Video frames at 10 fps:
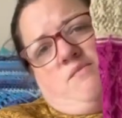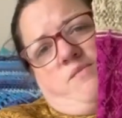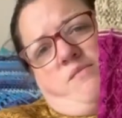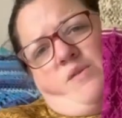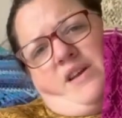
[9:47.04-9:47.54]

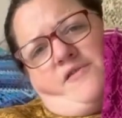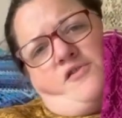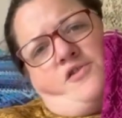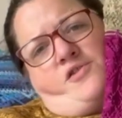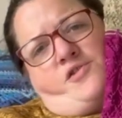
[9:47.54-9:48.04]
when I've
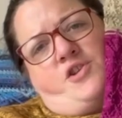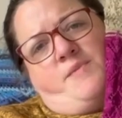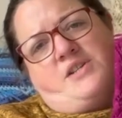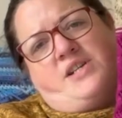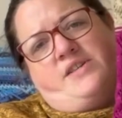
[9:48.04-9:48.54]
not got too
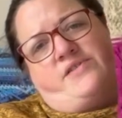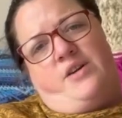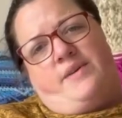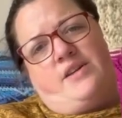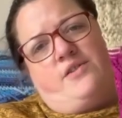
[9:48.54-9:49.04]
much else
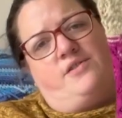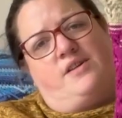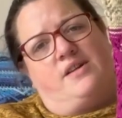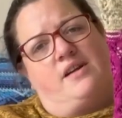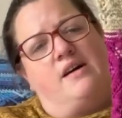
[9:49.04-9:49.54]
going on,
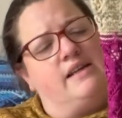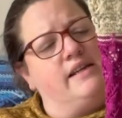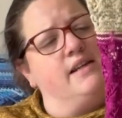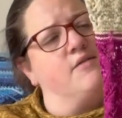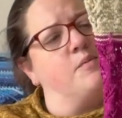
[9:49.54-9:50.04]

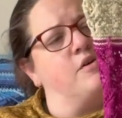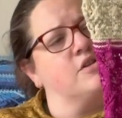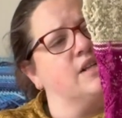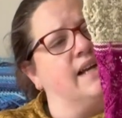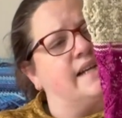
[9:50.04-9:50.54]
kind of a
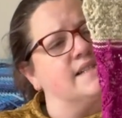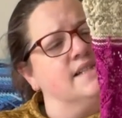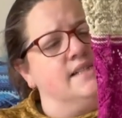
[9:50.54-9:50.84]
project.